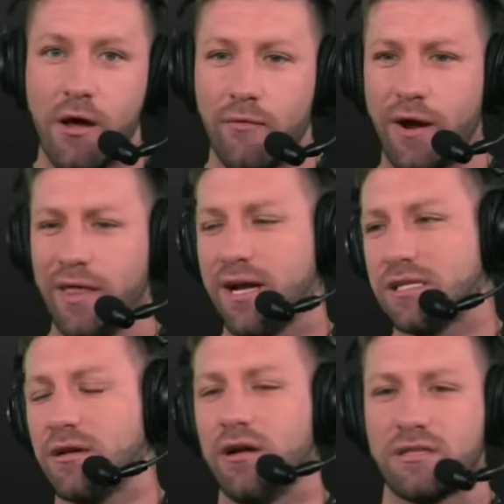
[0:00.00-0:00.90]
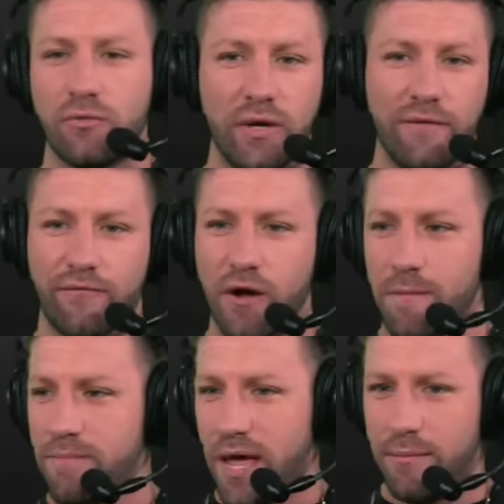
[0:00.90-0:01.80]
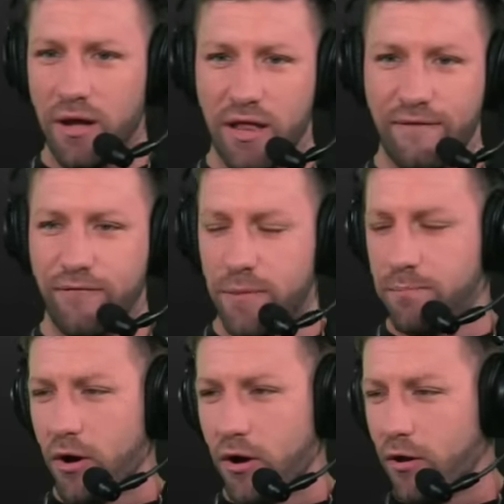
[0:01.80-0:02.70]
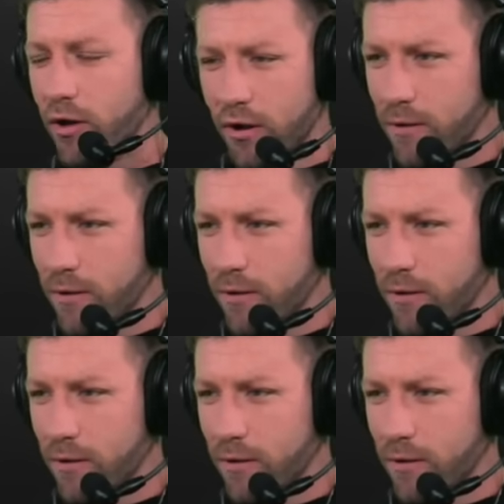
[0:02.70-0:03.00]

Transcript: Right, like I saw a tweet from MLF Football